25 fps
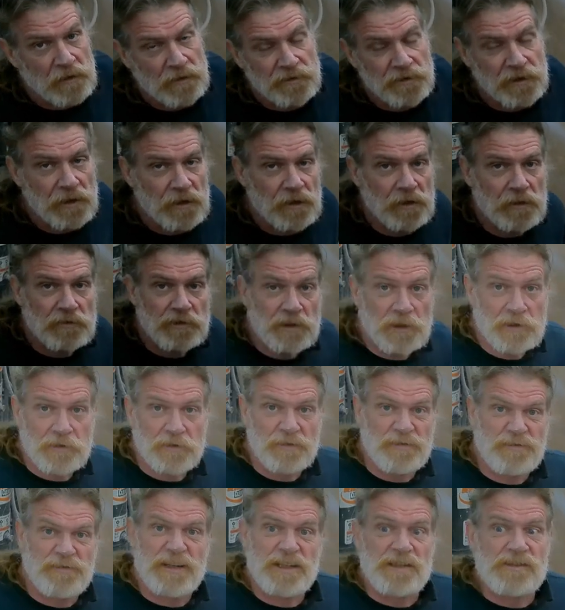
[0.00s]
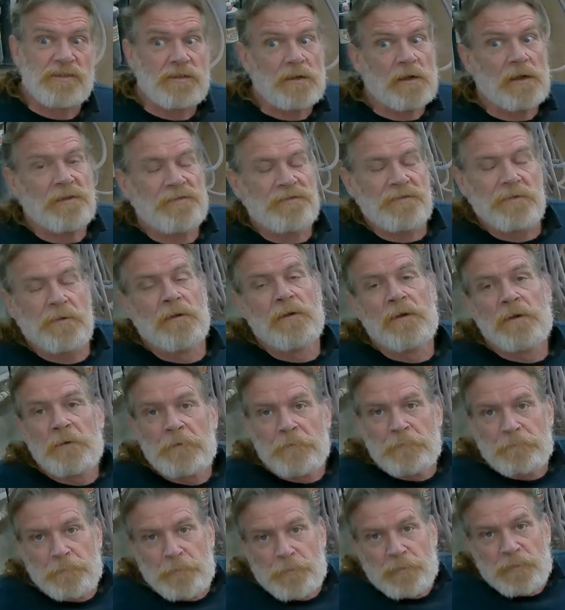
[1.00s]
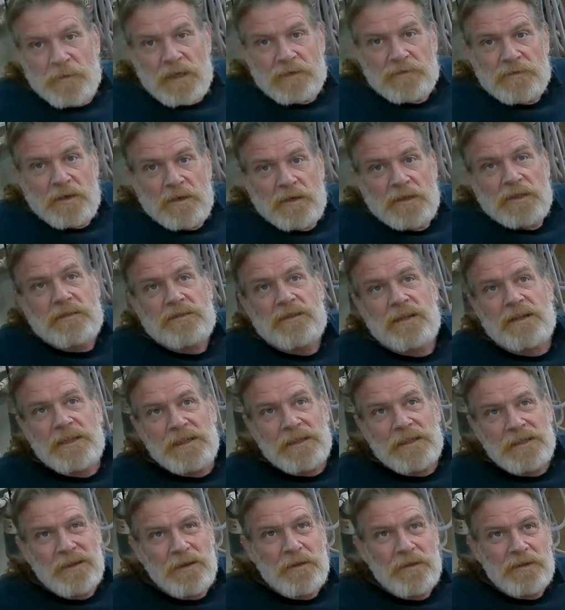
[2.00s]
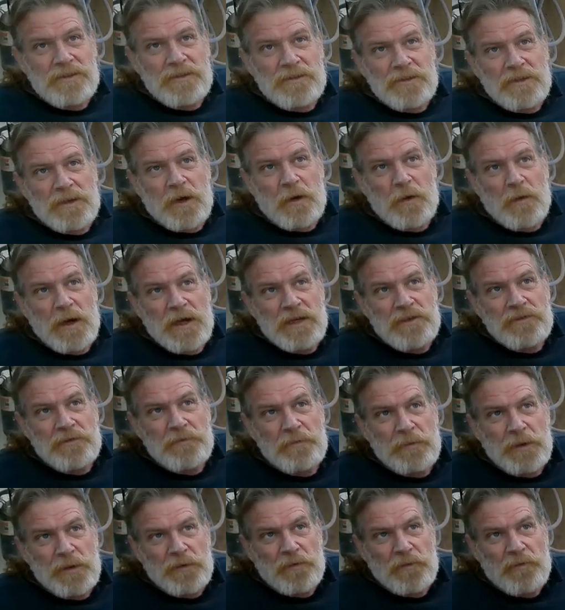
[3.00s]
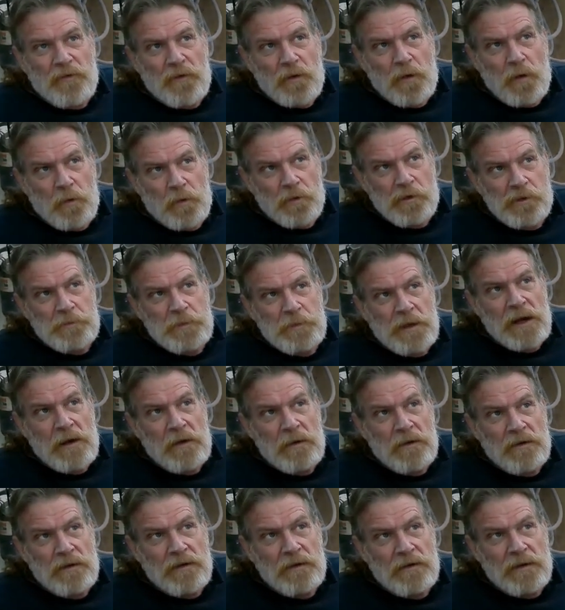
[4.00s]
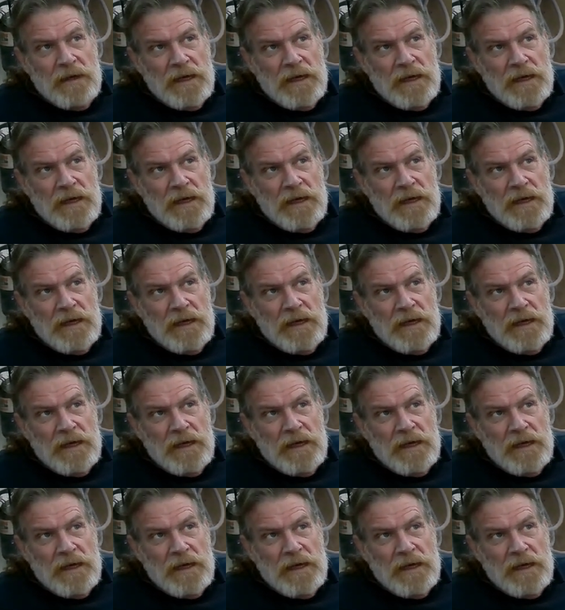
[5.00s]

so just nice. stuff. Yeah. So it's like you know, there's an equation for horsepower